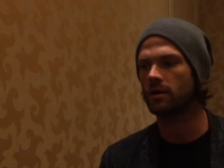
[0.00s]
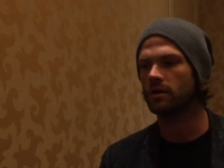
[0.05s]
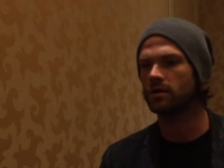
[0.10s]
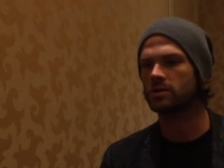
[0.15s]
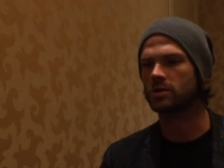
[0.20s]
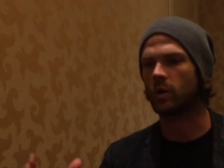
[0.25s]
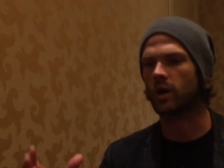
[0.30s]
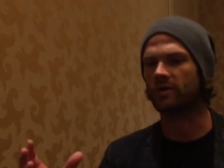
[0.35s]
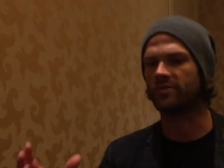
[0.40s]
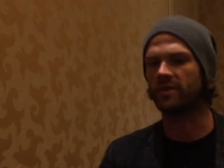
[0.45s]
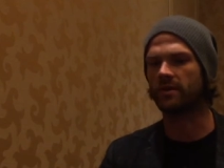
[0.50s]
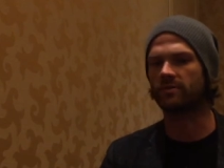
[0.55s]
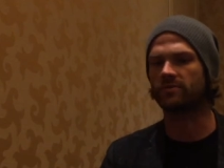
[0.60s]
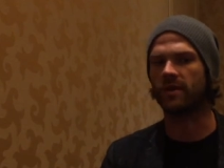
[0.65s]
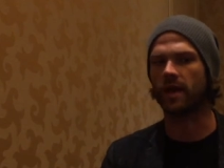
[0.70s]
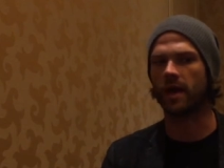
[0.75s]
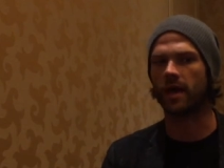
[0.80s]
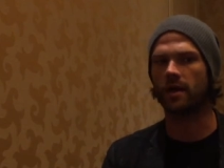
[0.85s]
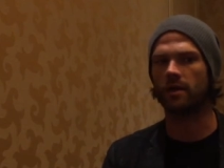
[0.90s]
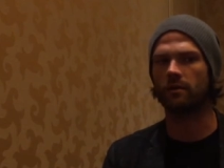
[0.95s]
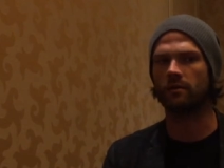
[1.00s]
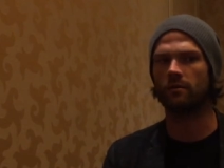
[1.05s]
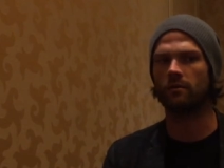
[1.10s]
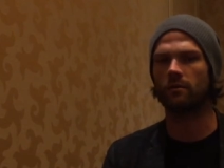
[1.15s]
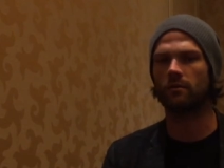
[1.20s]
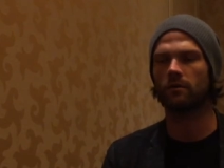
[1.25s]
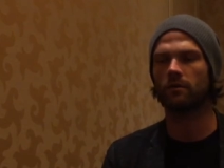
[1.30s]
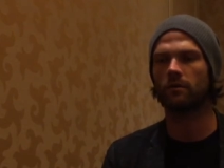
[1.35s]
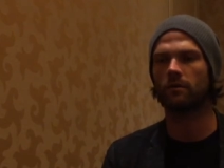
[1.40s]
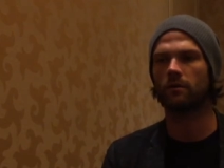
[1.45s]
So I think they
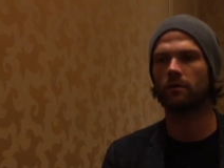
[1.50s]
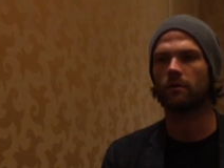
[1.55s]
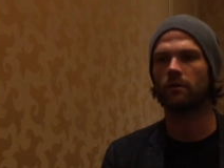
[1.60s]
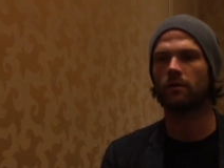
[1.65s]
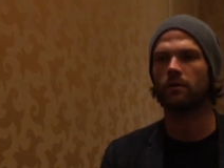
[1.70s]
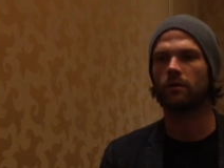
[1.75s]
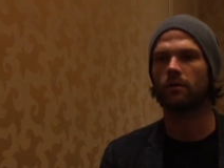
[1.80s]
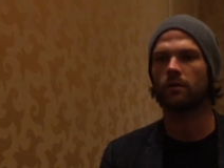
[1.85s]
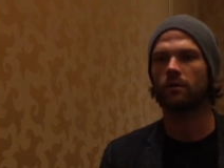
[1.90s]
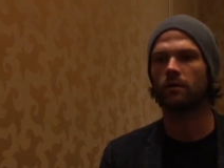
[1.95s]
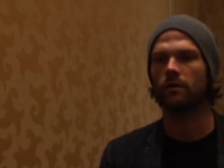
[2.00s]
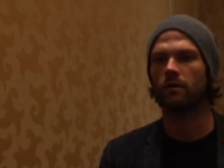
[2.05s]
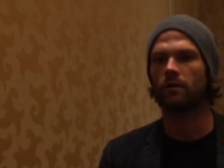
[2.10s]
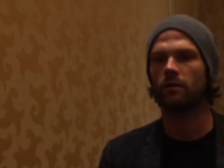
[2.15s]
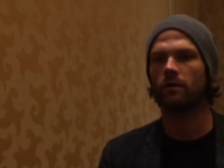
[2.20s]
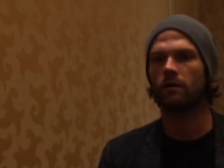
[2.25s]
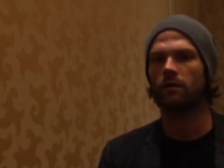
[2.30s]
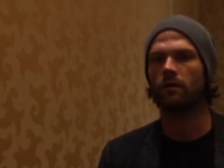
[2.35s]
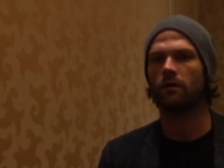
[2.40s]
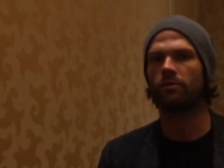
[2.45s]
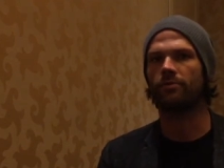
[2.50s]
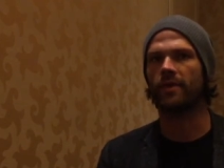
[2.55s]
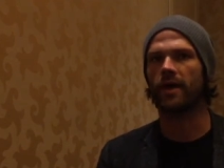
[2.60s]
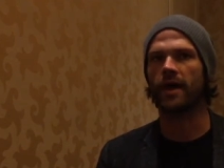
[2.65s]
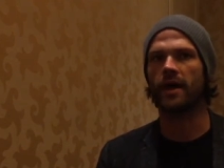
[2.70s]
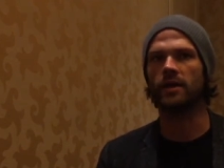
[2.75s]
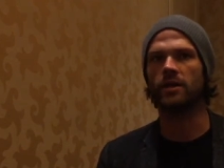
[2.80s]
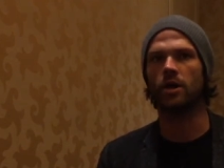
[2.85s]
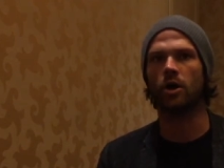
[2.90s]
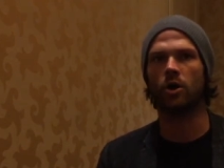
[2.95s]

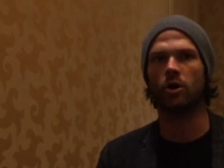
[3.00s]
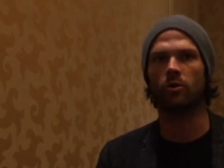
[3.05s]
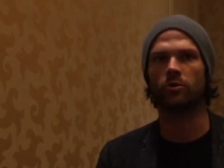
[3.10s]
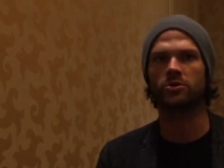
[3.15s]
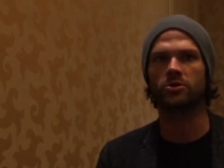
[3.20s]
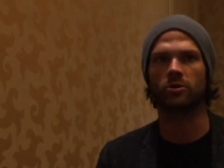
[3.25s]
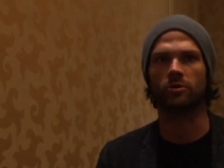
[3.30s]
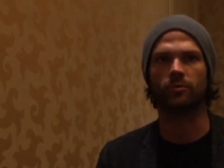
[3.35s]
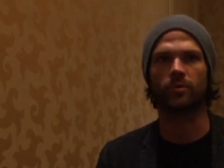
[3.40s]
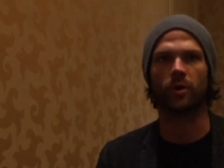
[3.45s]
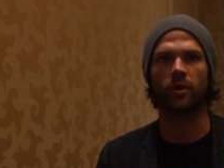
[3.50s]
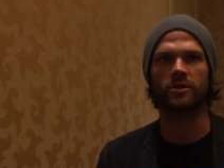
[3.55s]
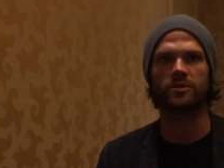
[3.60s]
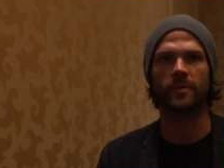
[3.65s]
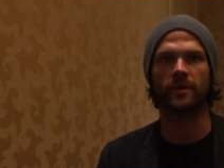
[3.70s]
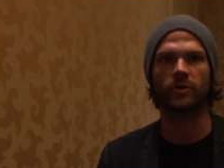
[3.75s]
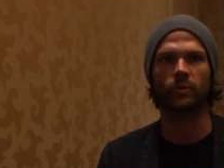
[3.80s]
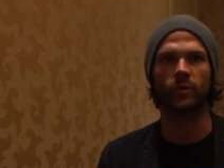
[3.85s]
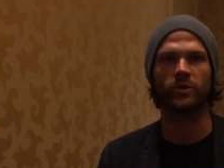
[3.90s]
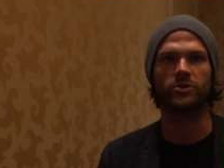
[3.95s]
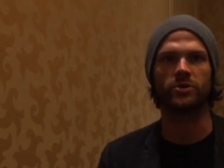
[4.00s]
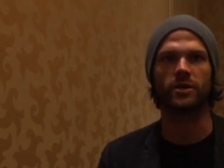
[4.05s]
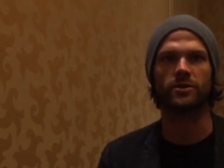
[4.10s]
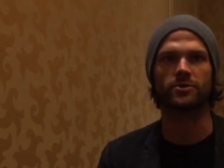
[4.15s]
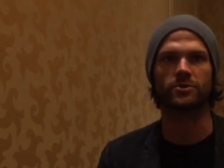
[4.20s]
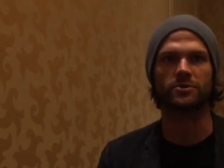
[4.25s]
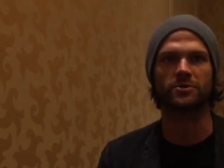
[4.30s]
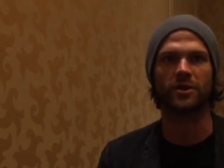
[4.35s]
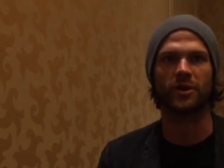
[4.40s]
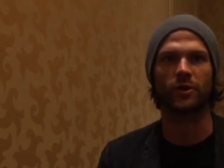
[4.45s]
they know certain parts about the
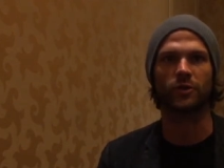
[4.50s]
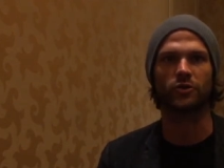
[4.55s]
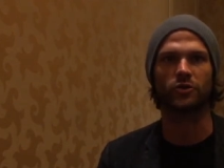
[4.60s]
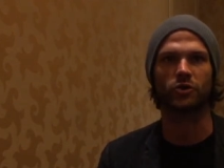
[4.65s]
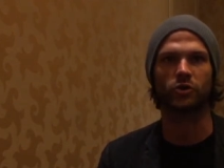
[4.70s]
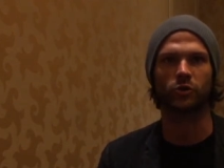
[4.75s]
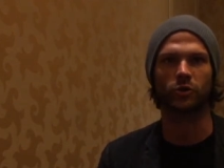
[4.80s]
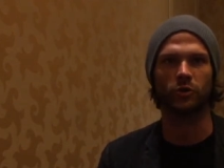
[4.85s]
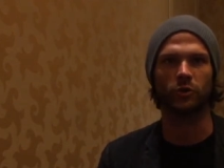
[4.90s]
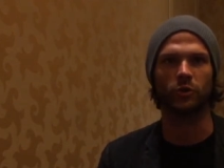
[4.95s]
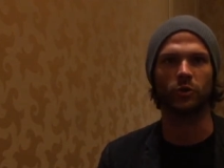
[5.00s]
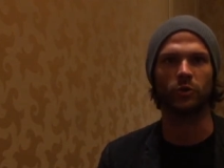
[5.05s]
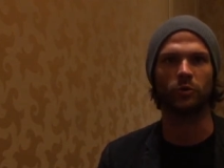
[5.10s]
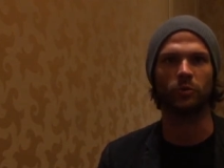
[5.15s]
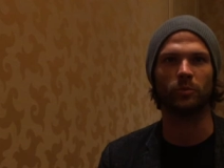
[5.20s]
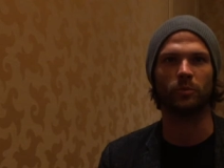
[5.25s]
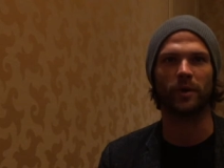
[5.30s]
Winchesters that are true,